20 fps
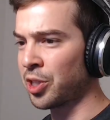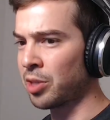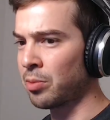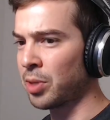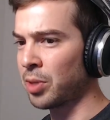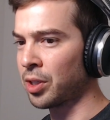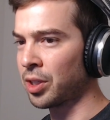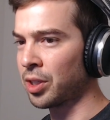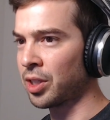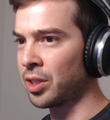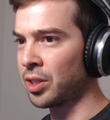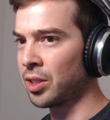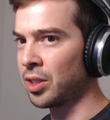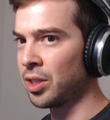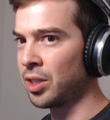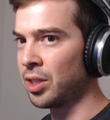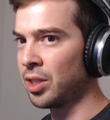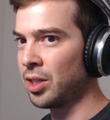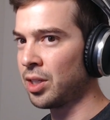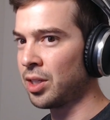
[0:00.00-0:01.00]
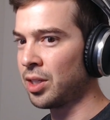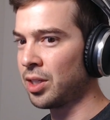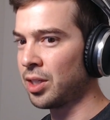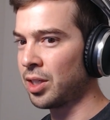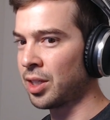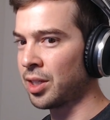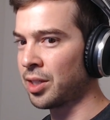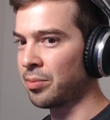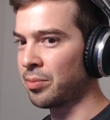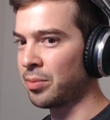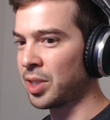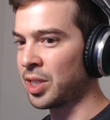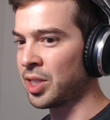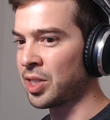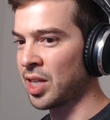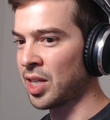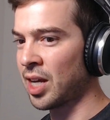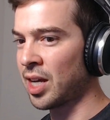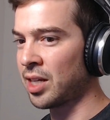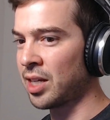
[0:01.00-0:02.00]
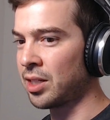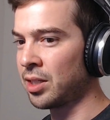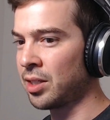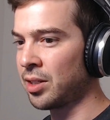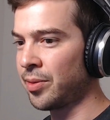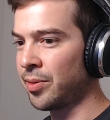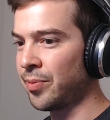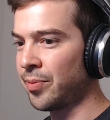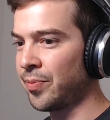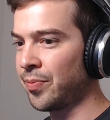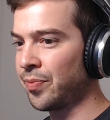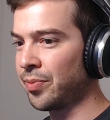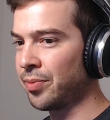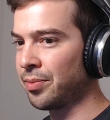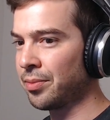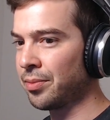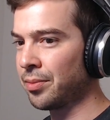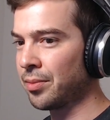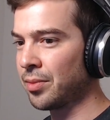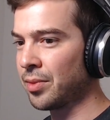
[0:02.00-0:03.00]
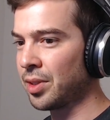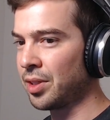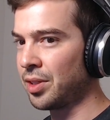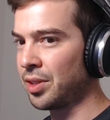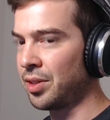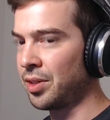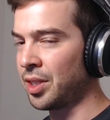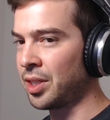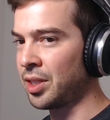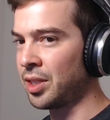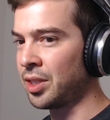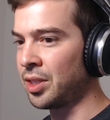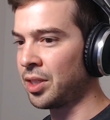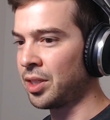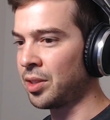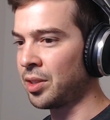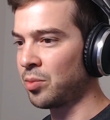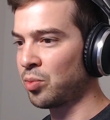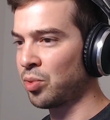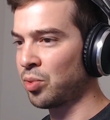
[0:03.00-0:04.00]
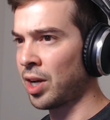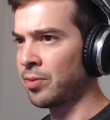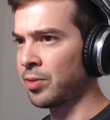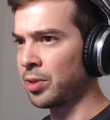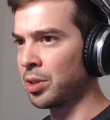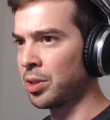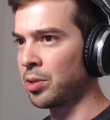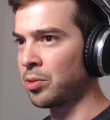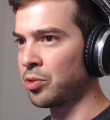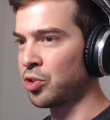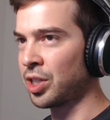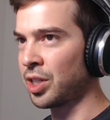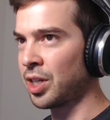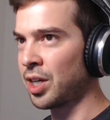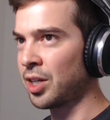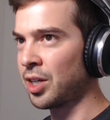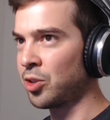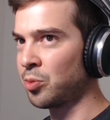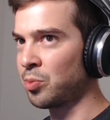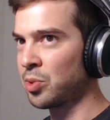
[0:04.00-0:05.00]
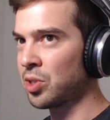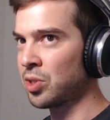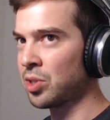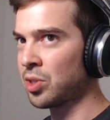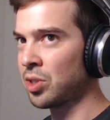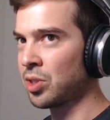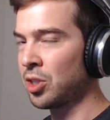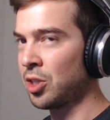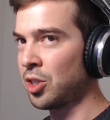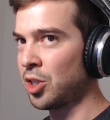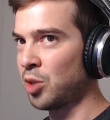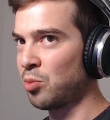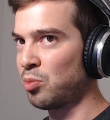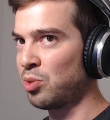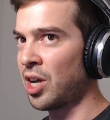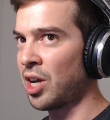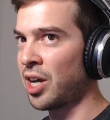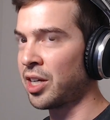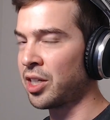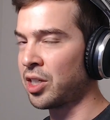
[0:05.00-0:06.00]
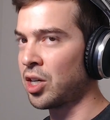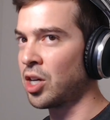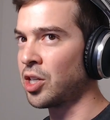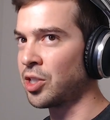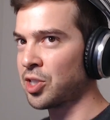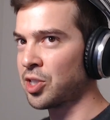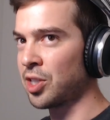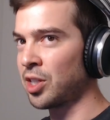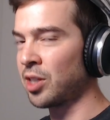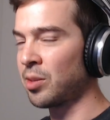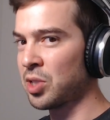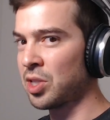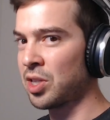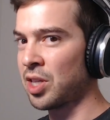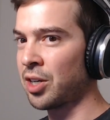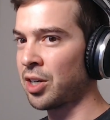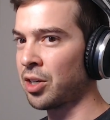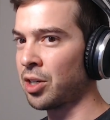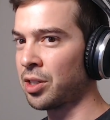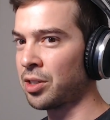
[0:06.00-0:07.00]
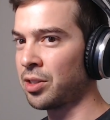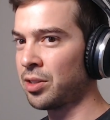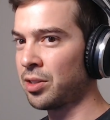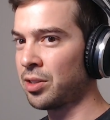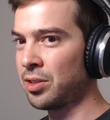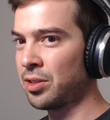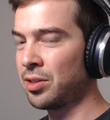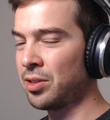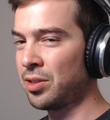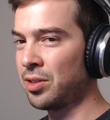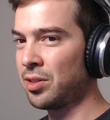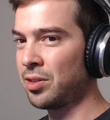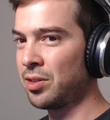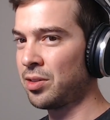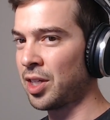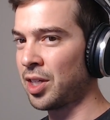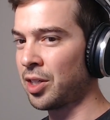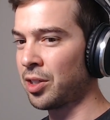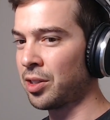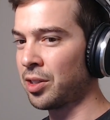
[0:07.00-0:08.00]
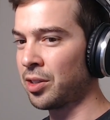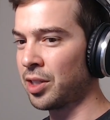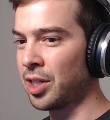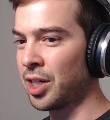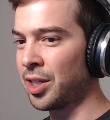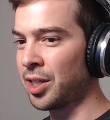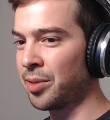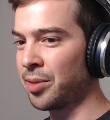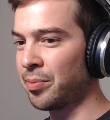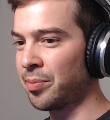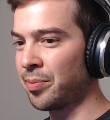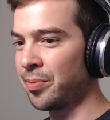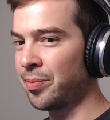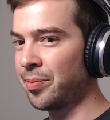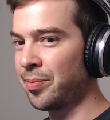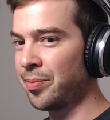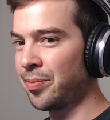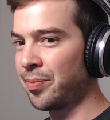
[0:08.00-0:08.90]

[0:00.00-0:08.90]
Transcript: on the market um, is that the private coaching helps apply concepts that are that are um,